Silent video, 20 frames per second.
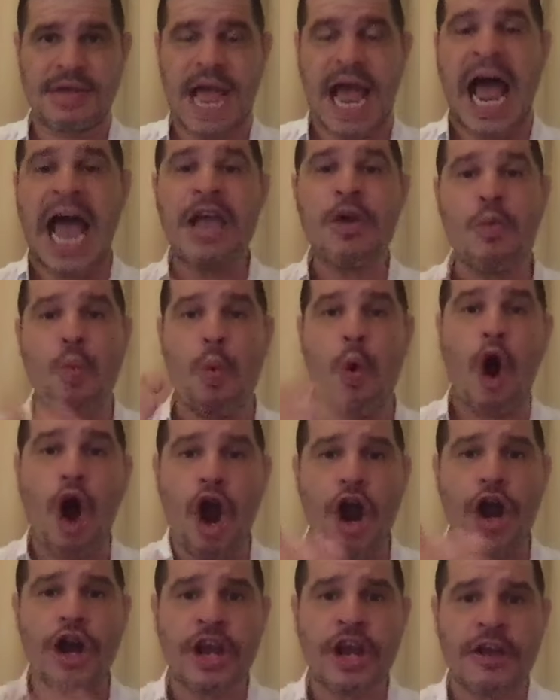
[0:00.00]
I
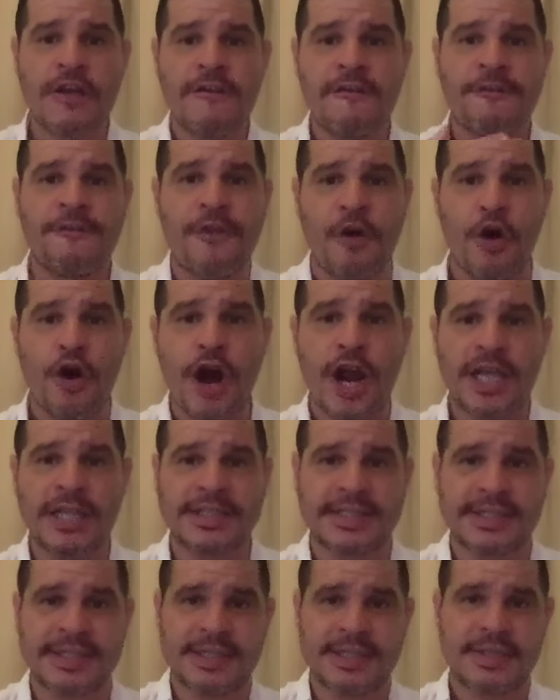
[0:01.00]
work for
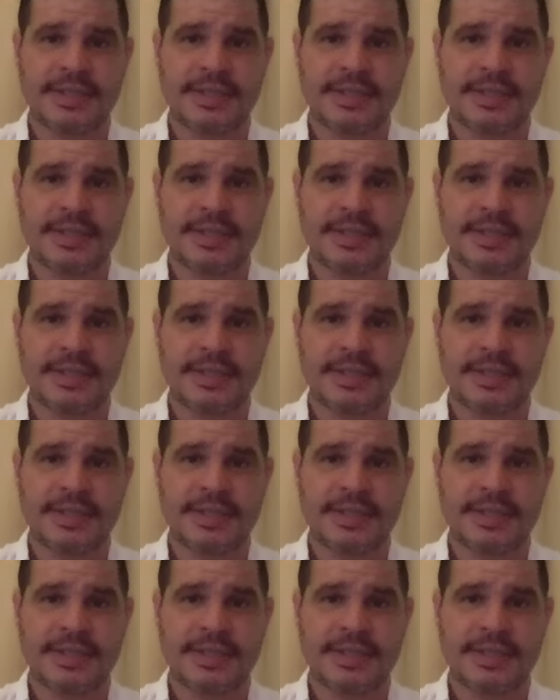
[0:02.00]
it.